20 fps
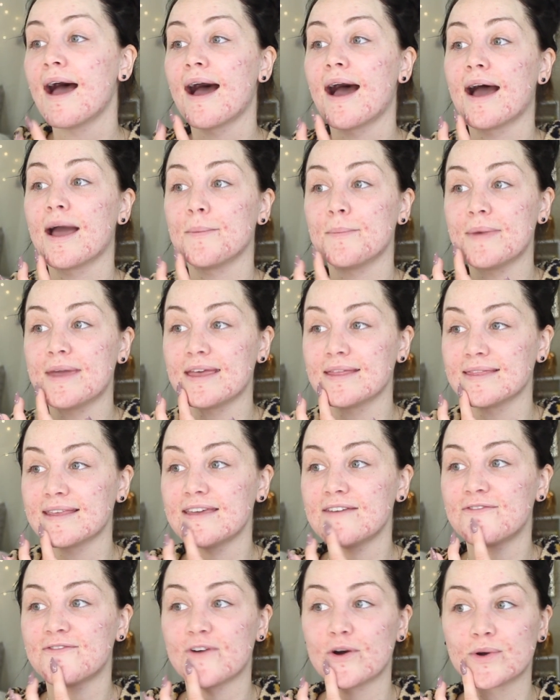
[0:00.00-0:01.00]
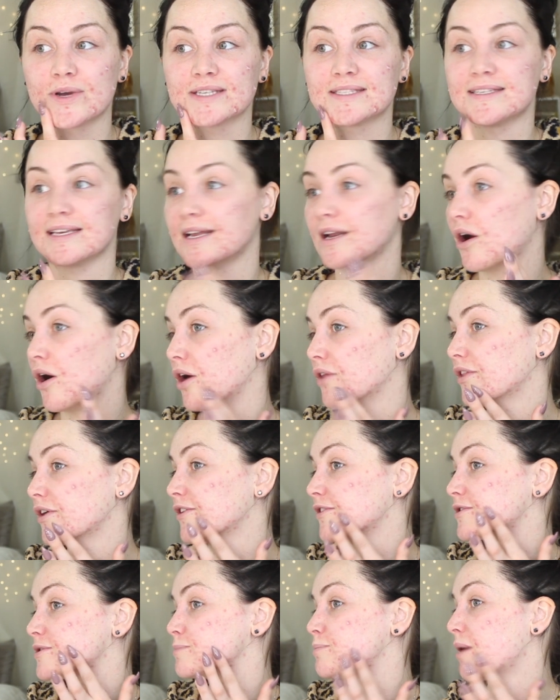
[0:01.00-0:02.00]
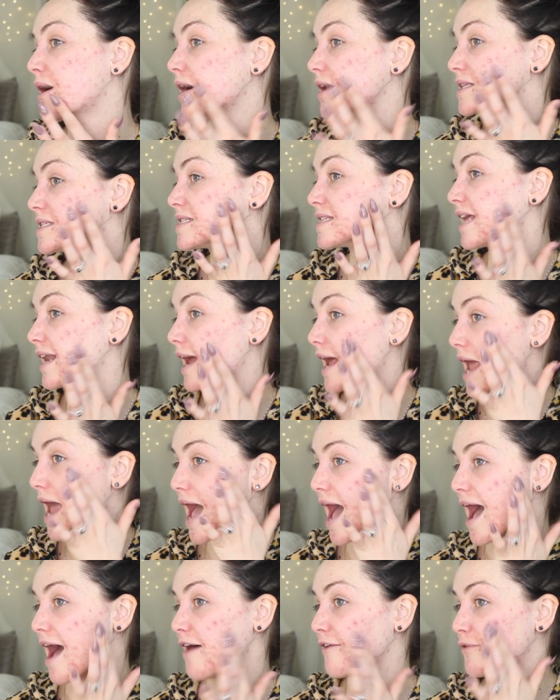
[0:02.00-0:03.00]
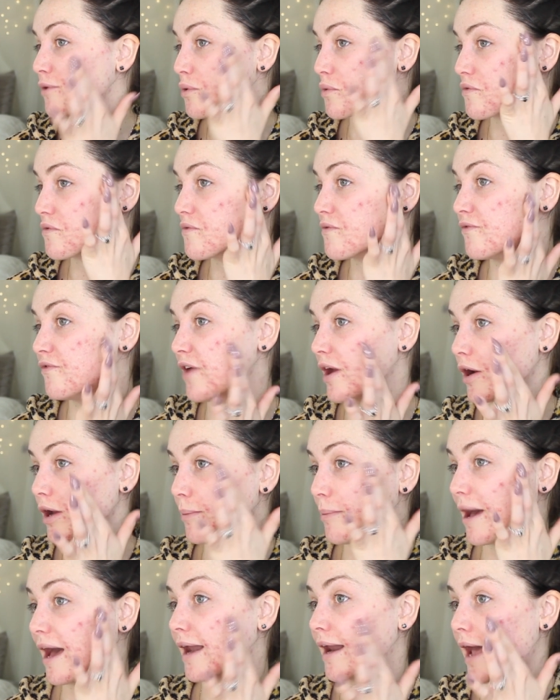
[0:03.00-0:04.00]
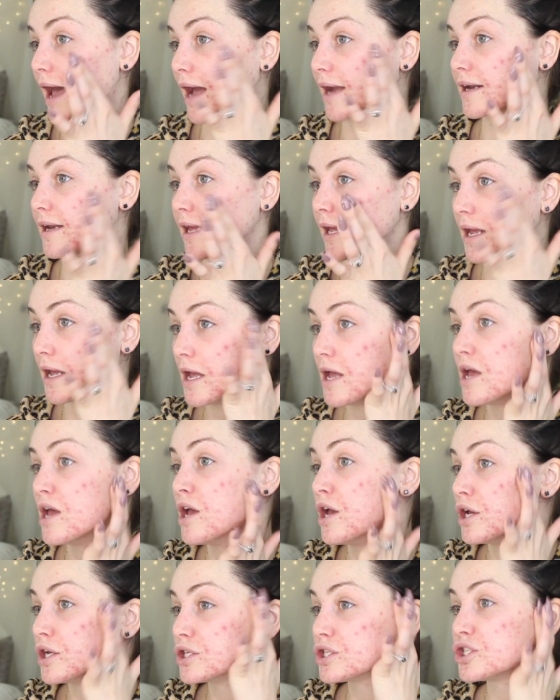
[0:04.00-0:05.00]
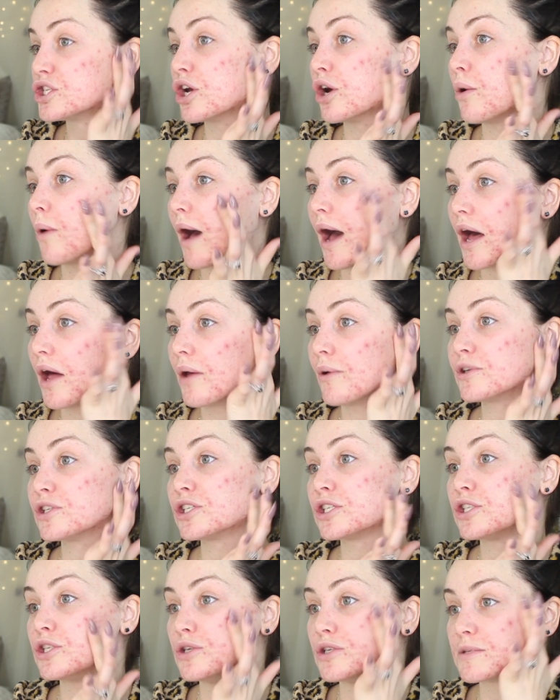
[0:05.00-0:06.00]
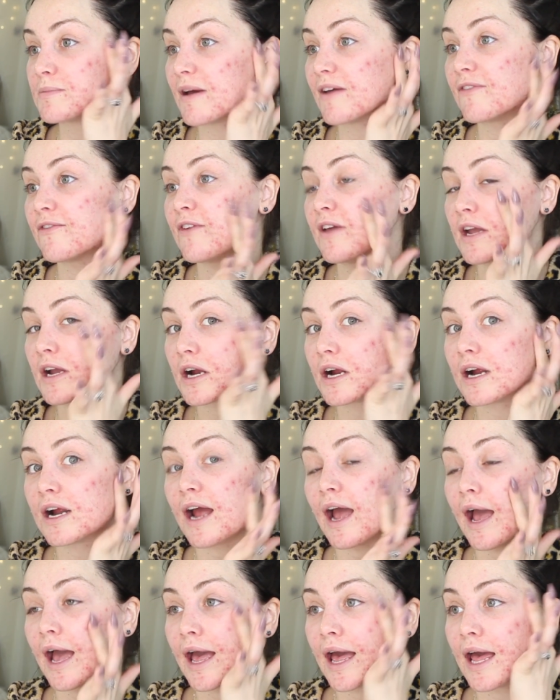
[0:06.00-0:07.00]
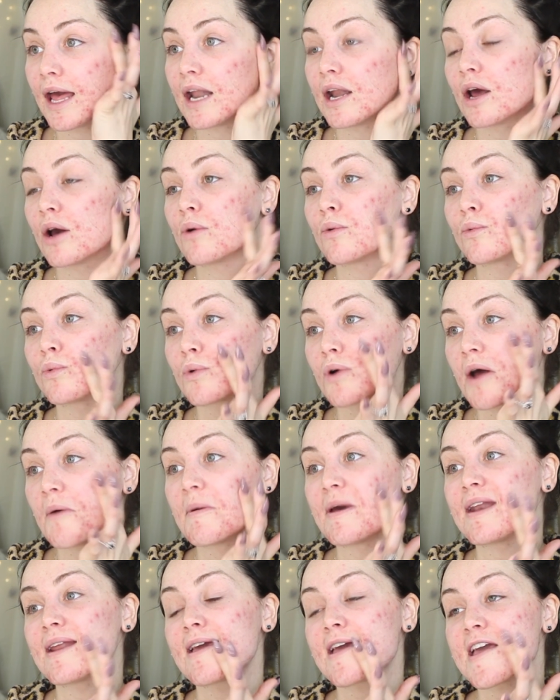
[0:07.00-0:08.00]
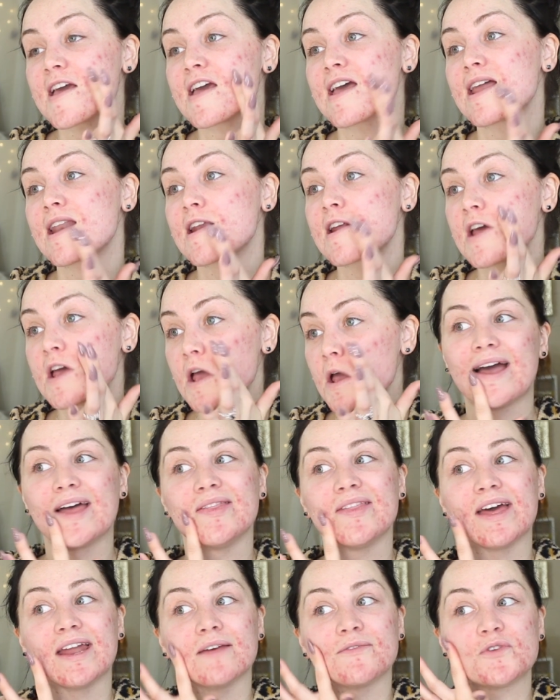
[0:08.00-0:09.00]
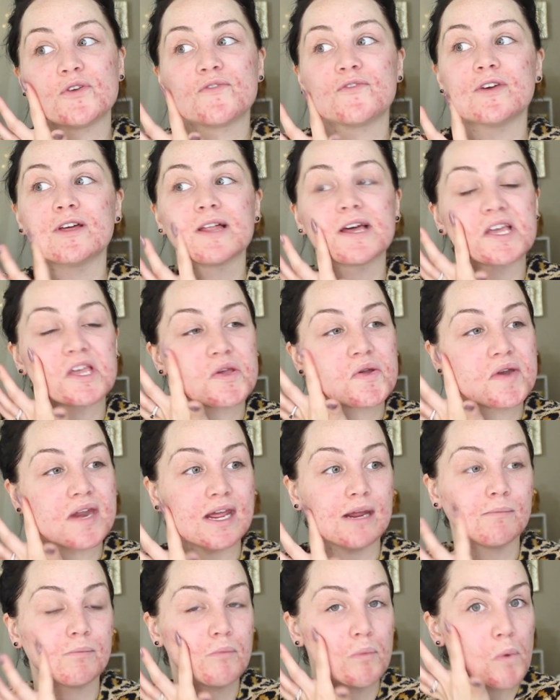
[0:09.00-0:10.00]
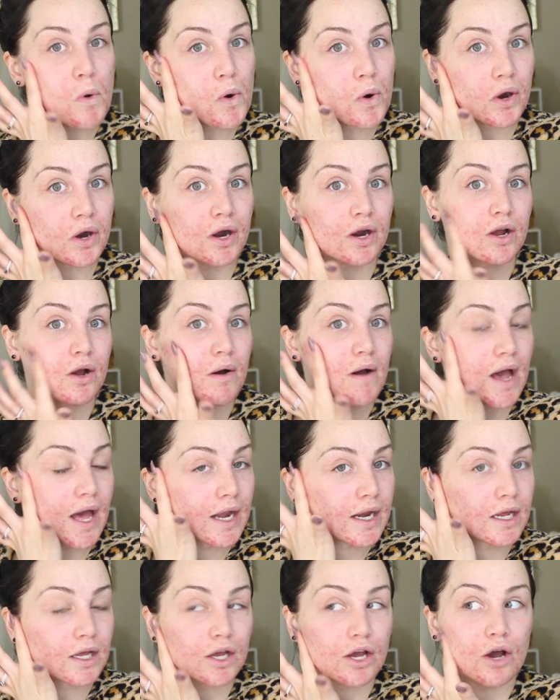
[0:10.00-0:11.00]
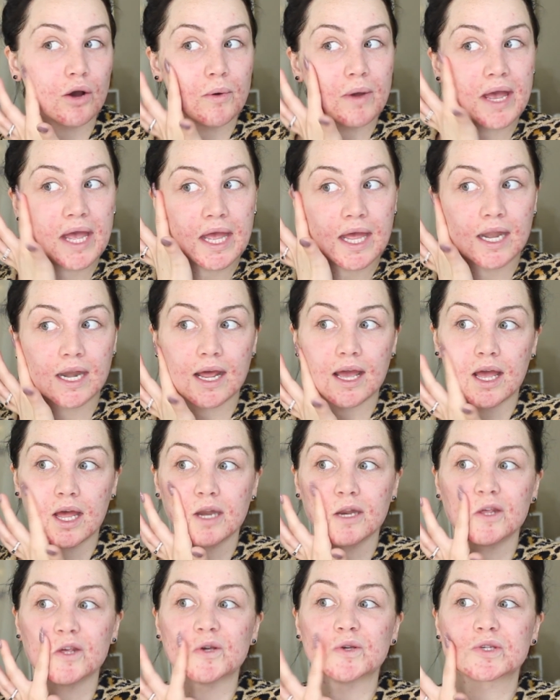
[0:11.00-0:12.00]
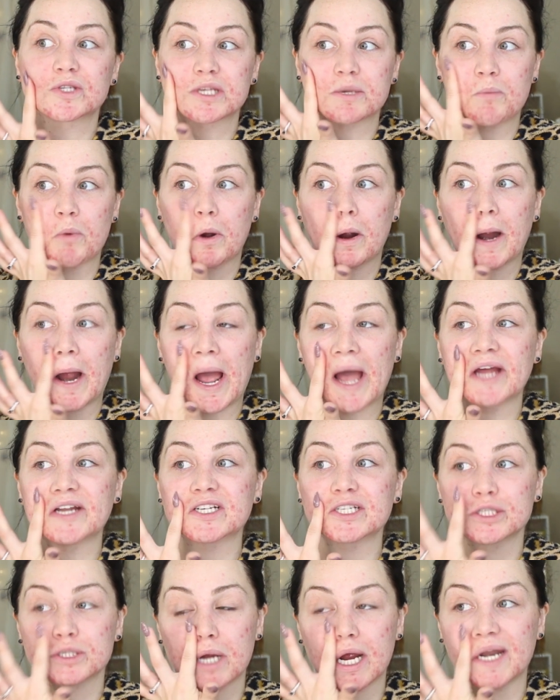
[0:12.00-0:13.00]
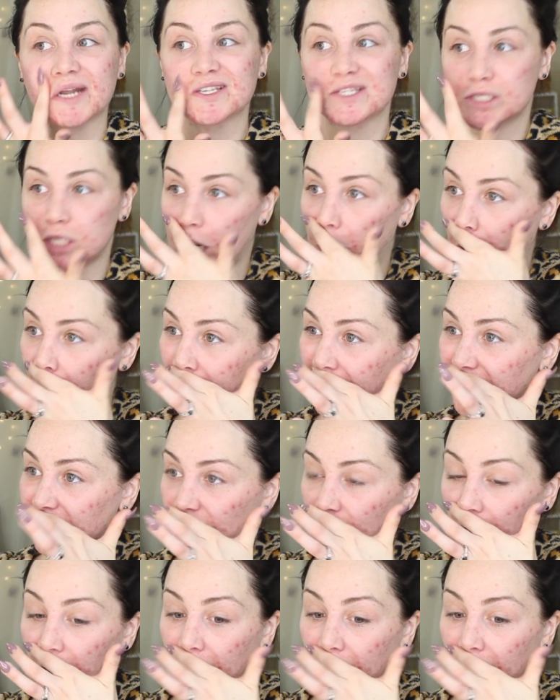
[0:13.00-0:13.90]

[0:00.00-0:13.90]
I mainly focus it on the spots that I have very bad acne. So I'll just use my finger and rub it in. And then if you feel like you need more, go ahead and go in and use some more. I just try to start with